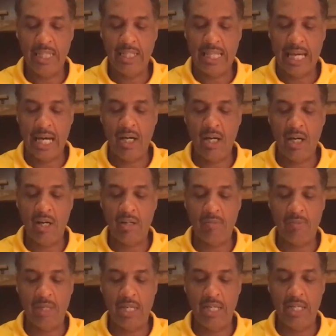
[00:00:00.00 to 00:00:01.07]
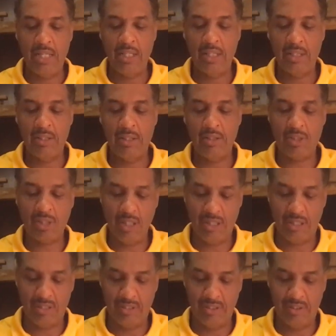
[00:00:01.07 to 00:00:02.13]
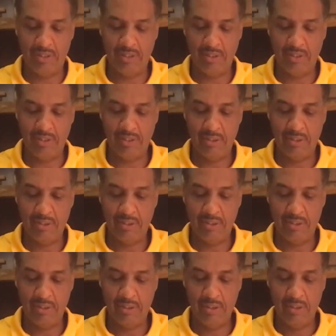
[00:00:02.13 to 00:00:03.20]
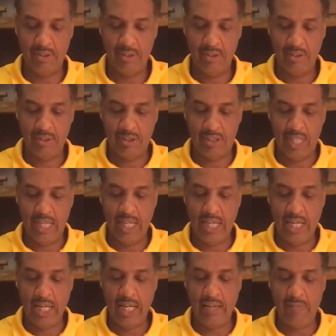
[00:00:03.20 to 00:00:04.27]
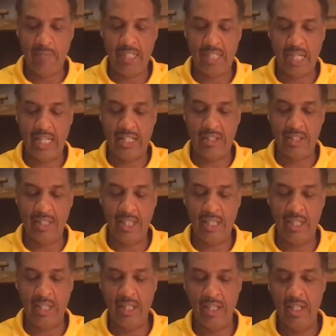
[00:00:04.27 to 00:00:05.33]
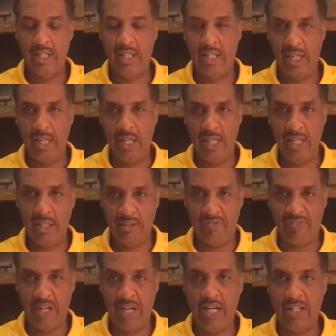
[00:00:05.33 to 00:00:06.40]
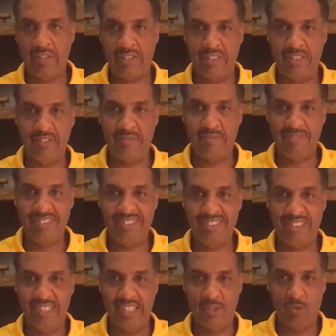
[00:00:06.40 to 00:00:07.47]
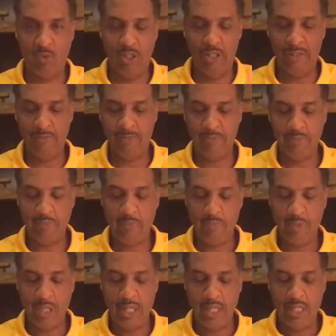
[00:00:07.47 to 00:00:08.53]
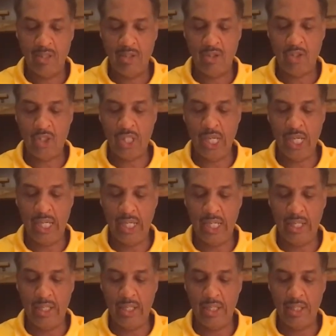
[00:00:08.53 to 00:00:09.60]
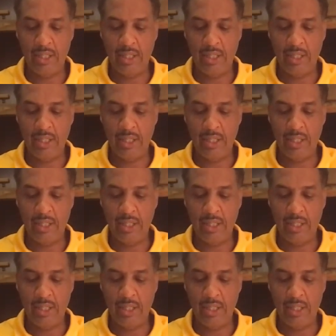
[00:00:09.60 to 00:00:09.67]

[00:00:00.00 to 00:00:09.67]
Thou art my son. Today I have begotten thee. He, the Father, that's one, said